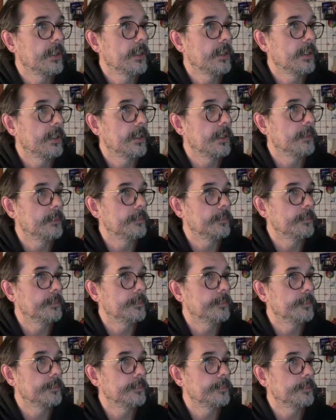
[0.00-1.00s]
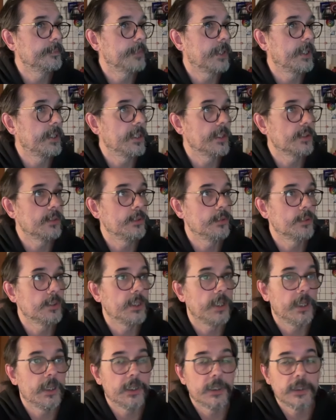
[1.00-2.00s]
I'm just
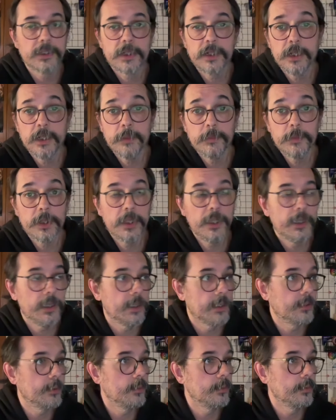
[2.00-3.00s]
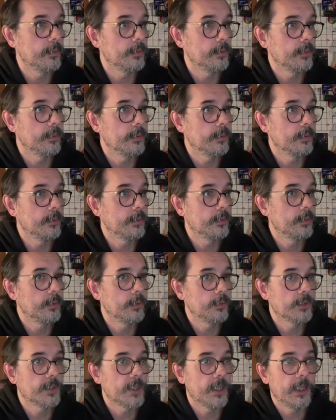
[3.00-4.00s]
using a script here to
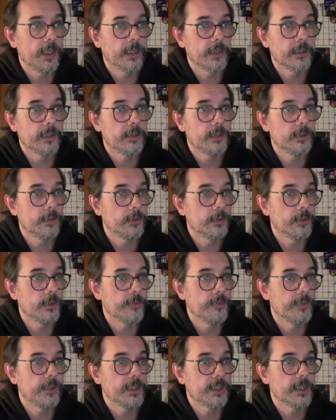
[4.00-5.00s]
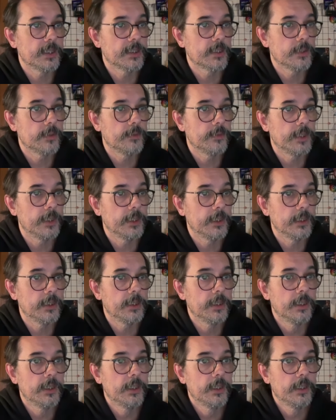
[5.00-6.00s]
select, the faces of the
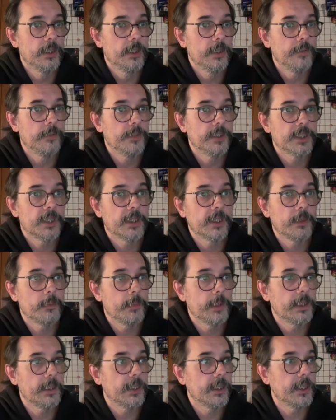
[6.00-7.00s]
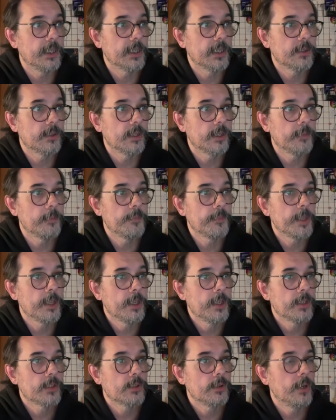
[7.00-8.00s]
certain materials. Okay,
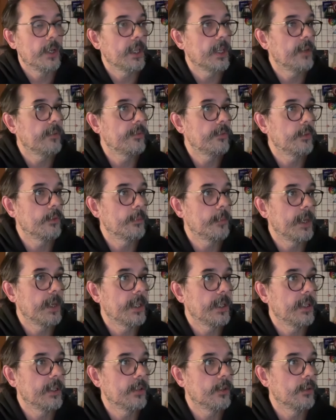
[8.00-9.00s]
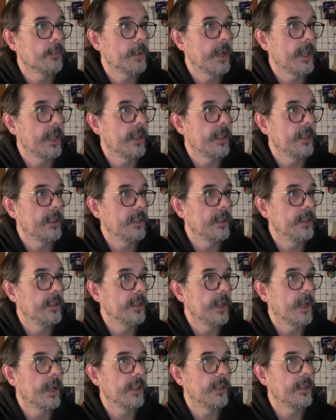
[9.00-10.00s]
so I have all my
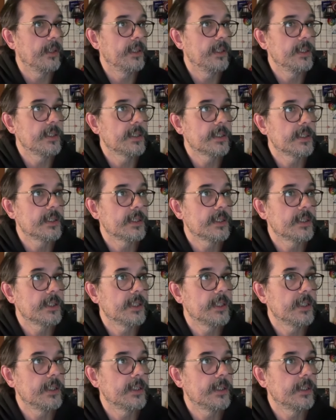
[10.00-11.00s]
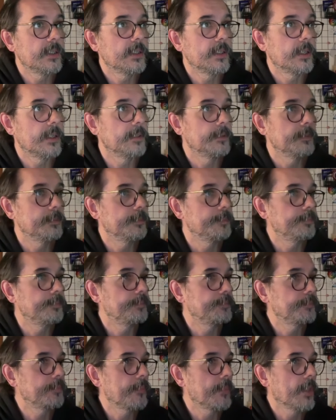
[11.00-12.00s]
IDs set, and
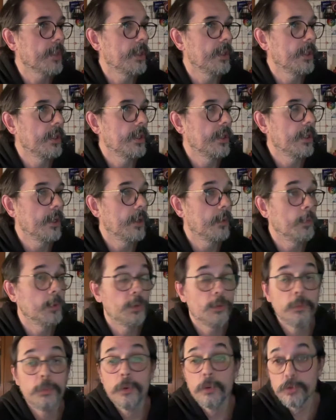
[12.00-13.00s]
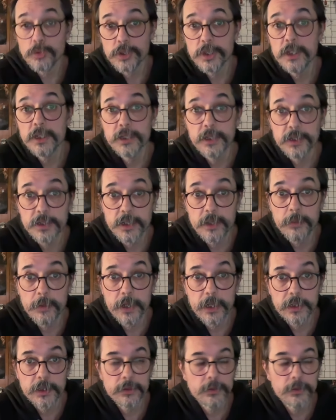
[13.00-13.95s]
I want to post this in ZBrush,